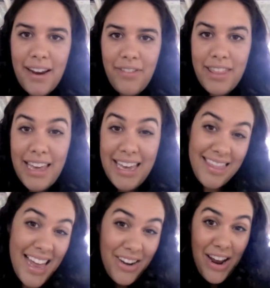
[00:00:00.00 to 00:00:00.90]
everything
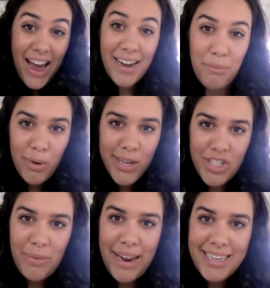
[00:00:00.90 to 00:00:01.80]
and then you're adding
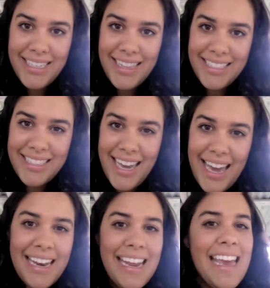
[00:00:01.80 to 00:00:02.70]
moisture back into the
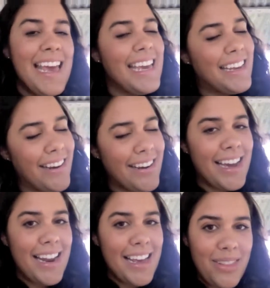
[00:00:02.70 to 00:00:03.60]
skin. You're
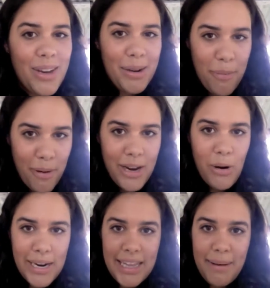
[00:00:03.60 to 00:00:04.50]
going to look
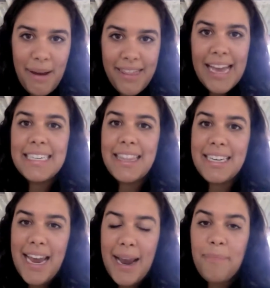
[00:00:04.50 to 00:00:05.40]
pretty oily by the end of
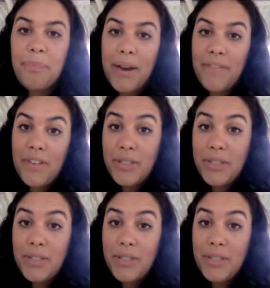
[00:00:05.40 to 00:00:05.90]
the day. But if you